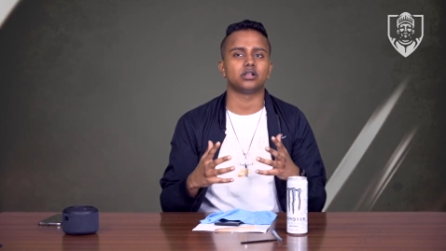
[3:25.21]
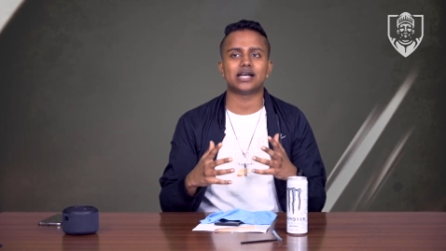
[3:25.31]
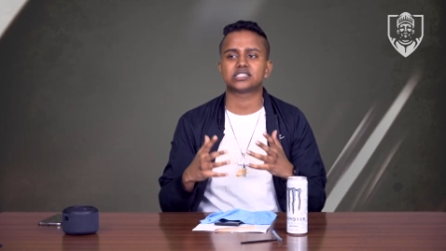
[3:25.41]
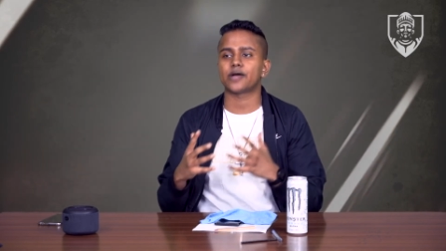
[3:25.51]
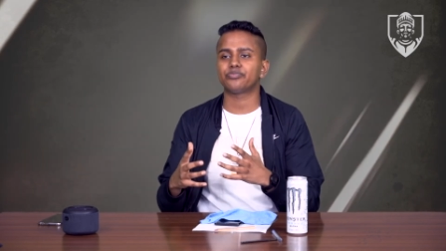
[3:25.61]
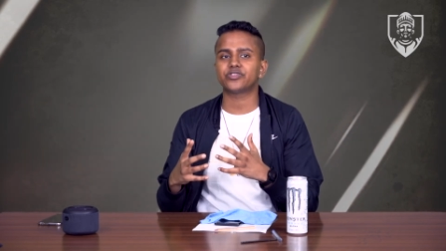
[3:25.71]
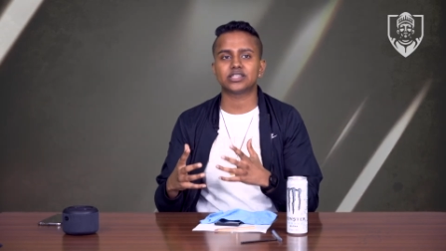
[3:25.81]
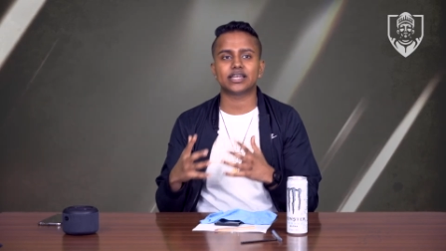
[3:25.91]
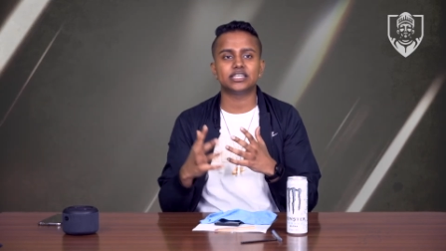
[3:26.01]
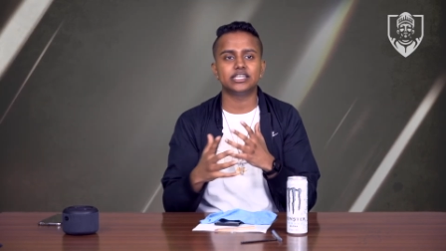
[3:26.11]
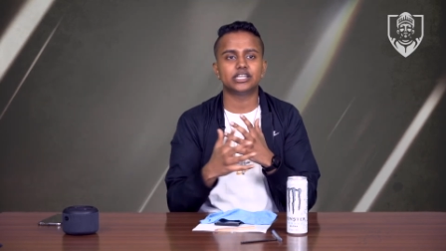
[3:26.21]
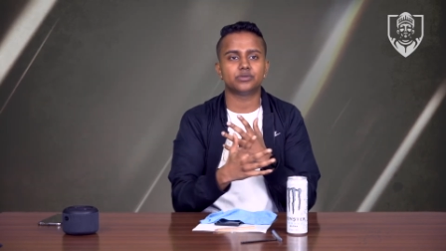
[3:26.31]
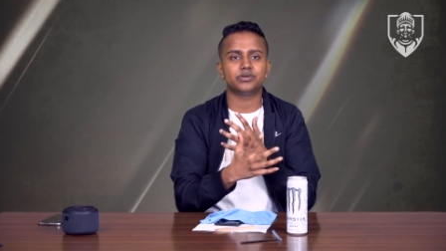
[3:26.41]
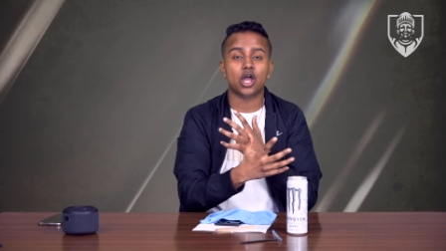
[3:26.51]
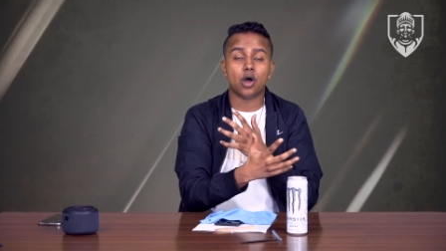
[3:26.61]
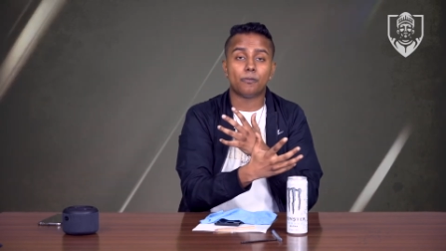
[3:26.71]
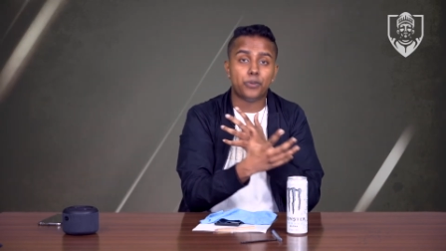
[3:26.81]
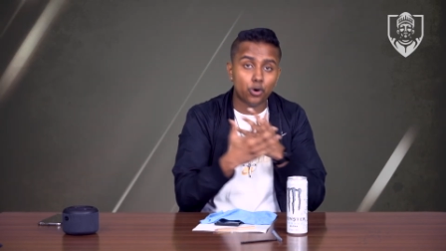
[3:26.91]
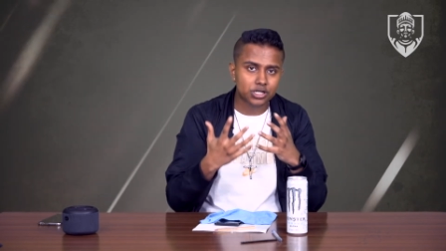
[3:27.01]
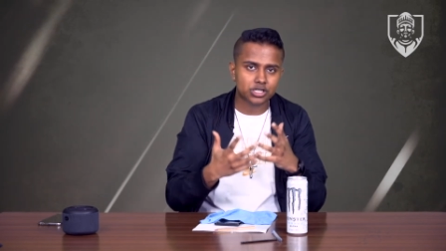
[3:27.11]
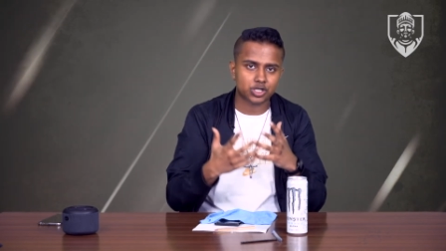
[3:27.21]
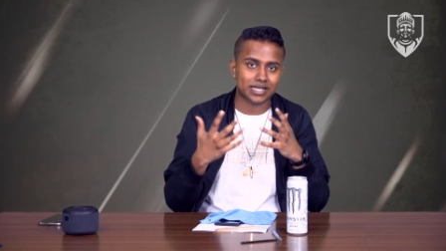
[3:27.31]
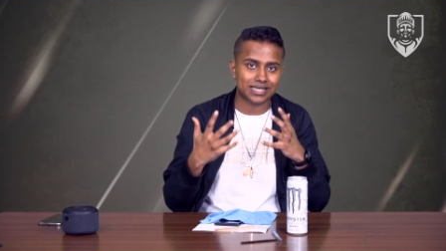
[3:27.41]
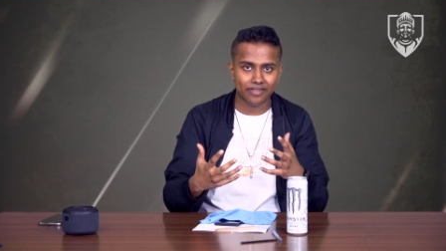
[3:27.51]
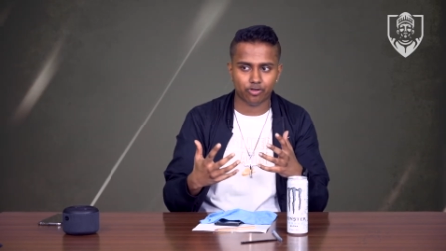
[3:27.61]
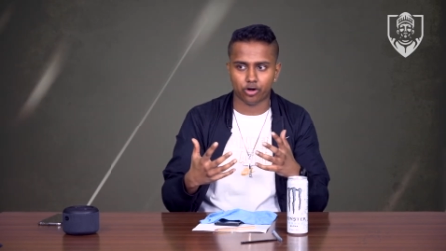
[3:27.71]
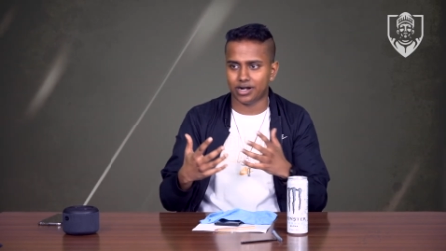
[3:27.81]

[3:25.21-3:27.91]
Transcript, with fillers: as something that needed to be put together.